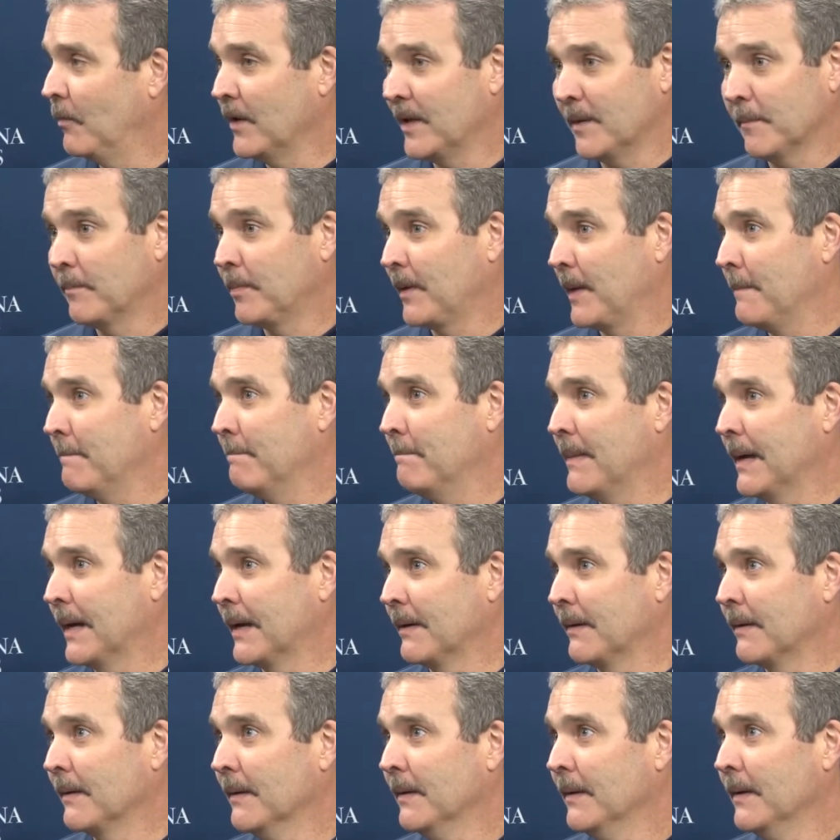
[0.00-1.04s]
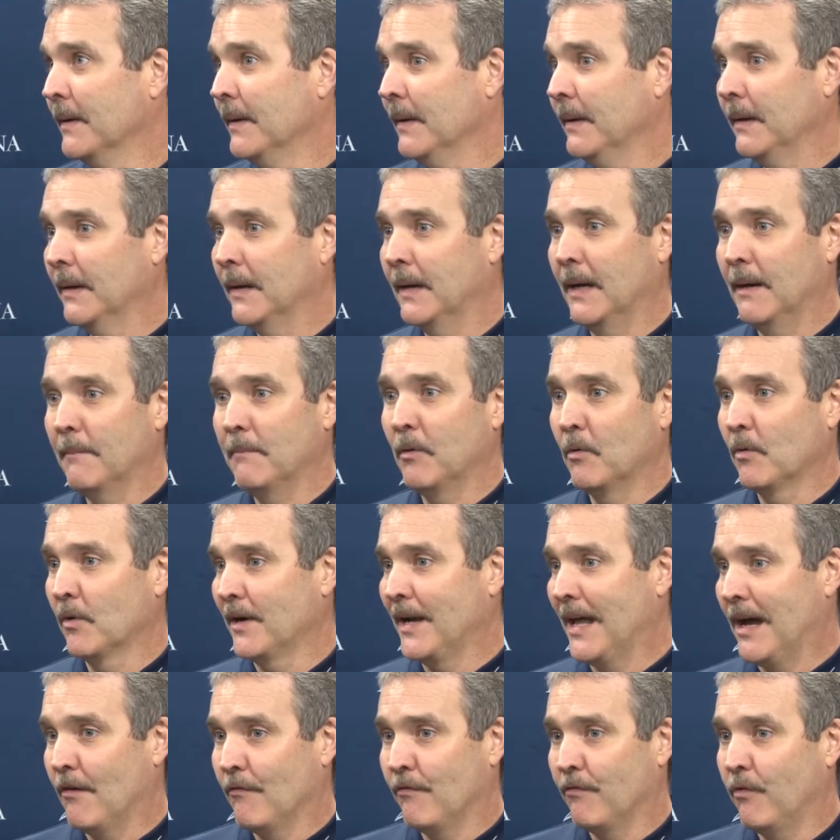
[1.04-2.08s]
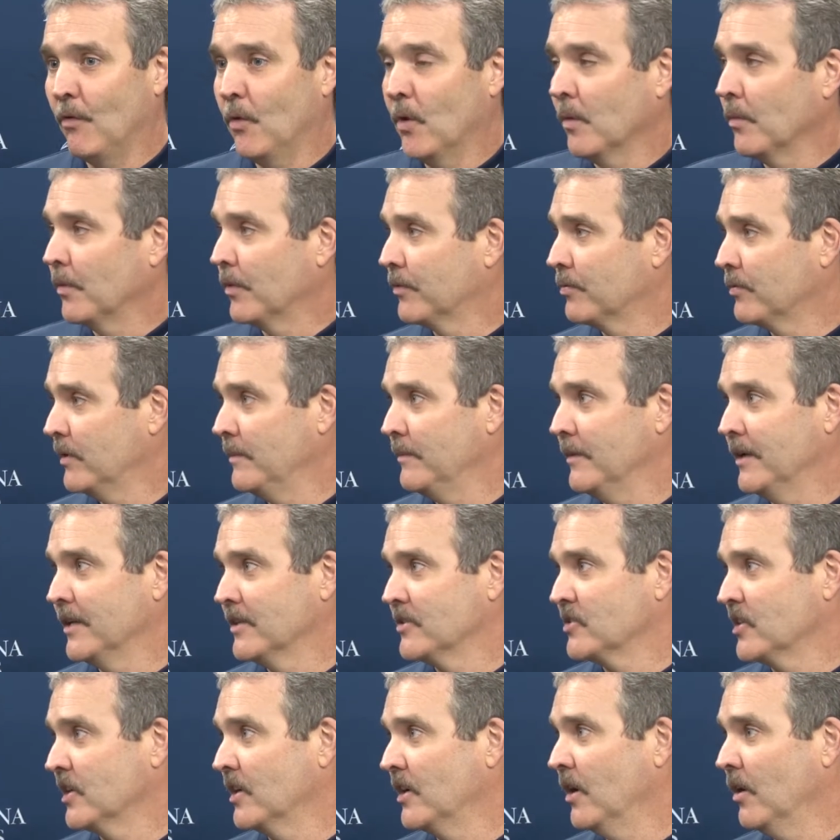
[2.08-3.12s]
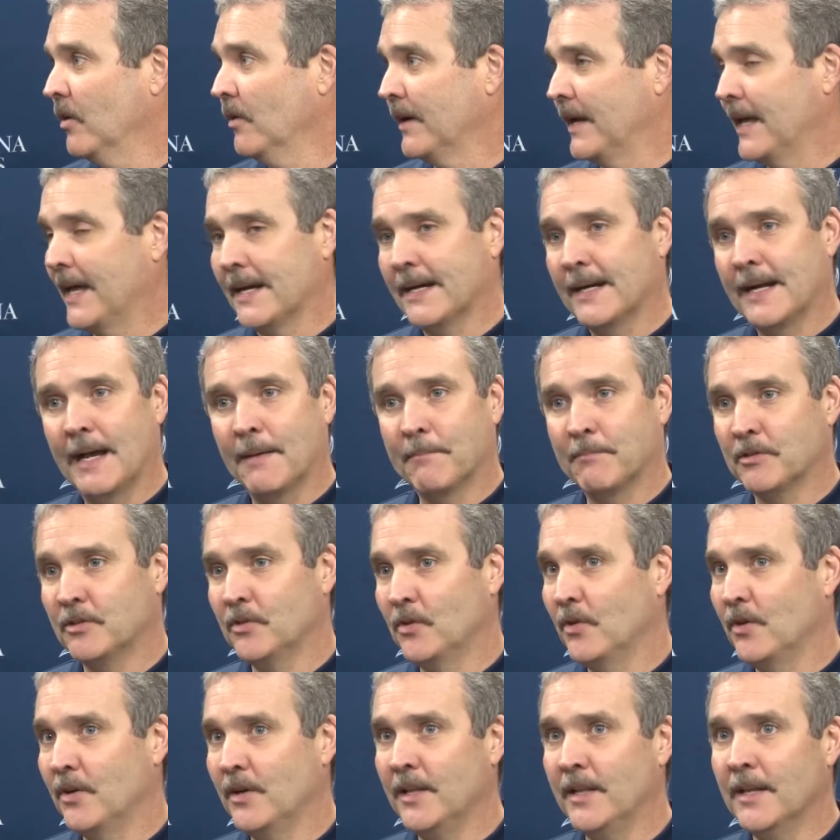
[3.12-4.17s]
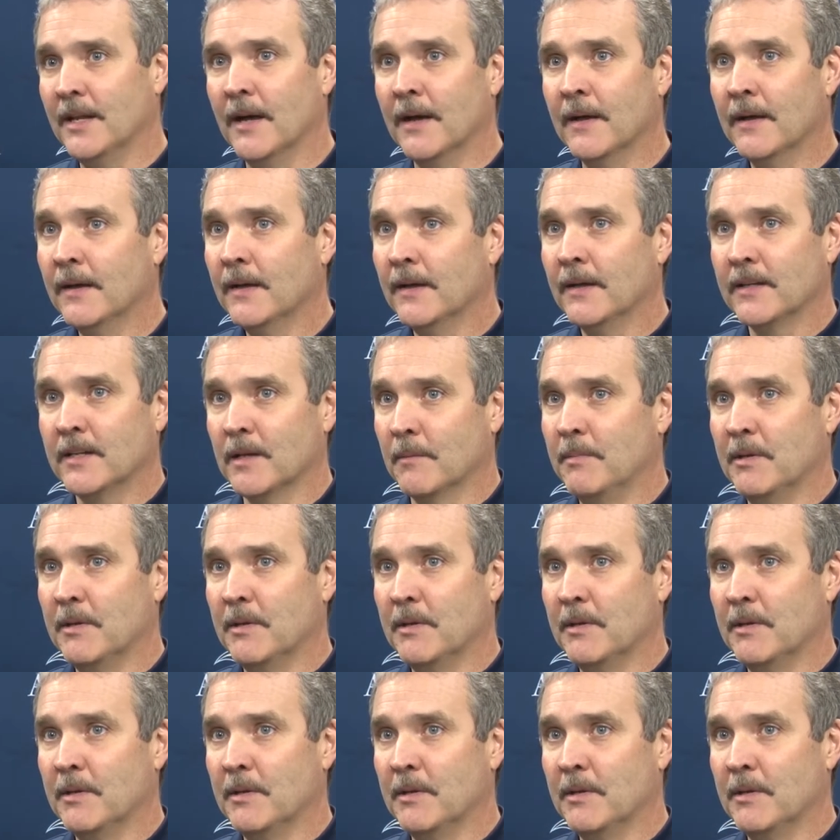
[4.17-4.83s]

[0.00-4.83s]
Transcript: We can play better, but we're down 4 with 3 minutes to go and had an opportunity to